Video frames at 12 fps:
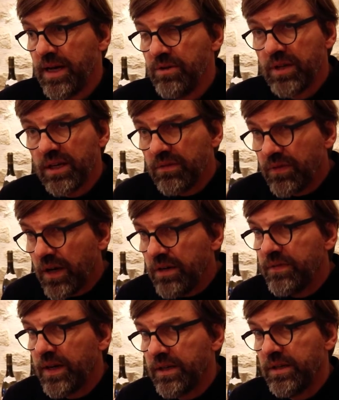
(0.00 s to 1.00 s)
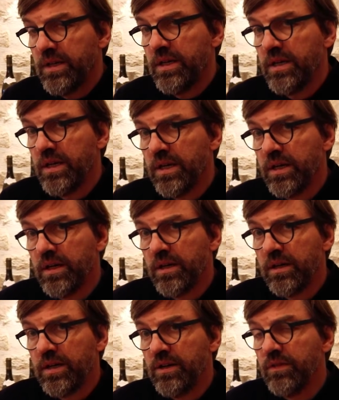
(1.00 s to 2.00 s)
and you can find that in
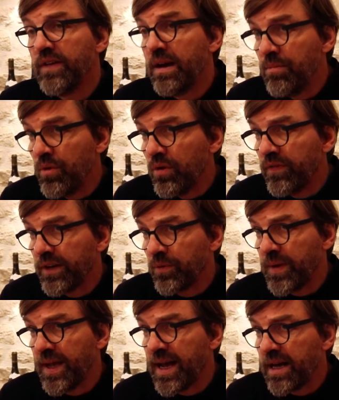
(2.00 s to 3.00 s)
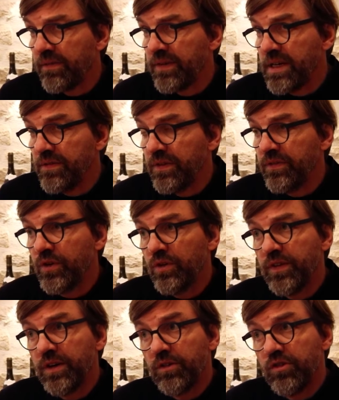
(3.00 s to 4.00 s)
the Valmure that we have, even
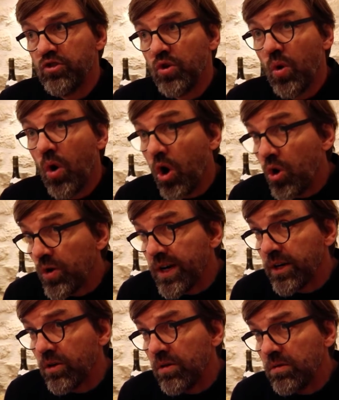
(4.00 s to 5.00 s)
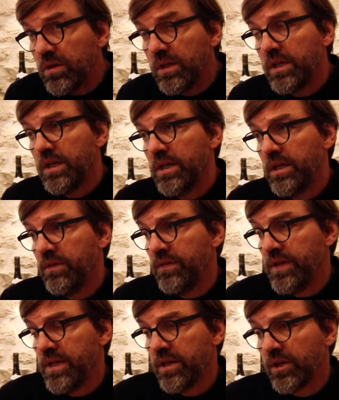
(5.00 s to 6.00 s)
though there's no oak at all in
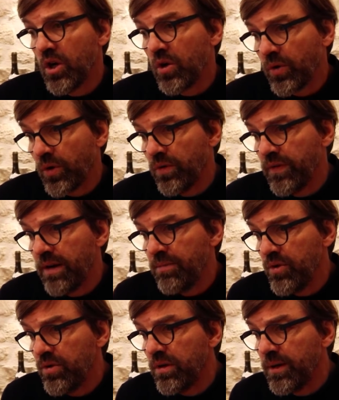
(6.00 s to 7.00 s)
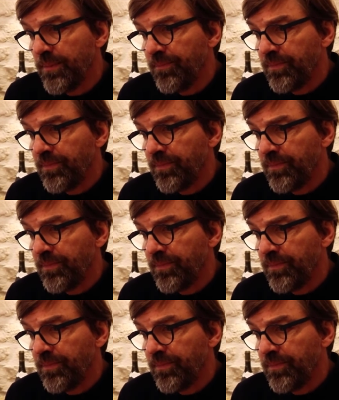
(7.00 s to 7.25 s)
the Grand Cru Valmure.